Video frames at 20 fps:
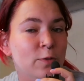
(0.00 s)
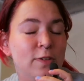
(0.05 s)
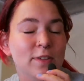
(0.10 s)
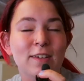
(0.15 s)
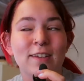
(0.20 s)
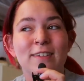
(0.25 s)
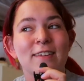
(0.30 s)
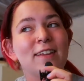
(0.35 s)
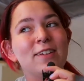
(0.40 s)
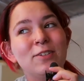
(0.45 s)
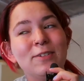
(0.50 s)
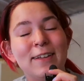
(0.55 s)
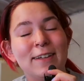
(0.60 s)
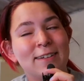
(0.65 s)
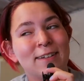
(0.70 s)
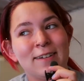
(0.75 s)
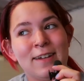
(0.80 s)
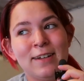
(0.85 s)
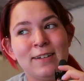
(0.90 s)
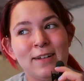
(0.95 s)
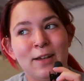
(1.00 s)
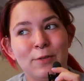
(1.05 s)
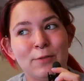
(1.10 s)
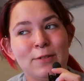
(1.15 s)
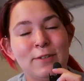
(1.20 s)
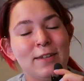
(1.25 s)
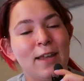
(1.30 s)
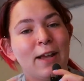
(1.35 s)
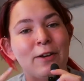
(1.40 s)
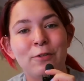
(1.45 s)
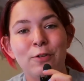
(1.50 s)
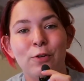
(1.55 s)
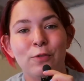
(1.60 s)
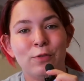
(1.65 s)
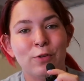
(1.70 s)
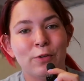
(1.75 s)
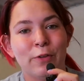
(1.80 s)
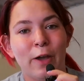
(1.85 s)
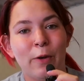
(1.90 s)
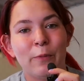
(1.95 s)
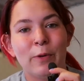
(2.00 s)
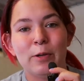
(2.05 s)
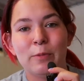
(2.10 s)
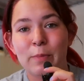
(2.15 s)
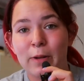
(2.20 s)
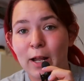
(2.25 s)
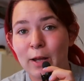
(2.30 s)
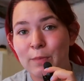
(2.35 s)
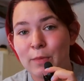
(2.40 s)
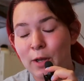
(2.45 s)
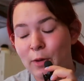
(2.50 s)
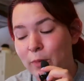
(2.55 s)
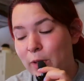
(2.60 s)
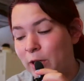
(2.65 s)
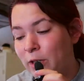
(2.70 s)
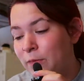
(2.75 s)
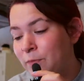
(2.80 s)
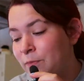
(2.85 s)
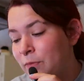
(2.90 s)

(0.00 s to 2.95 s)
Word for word: Because I do like to take notes. I don't know if you're that weird, but I'm that weird.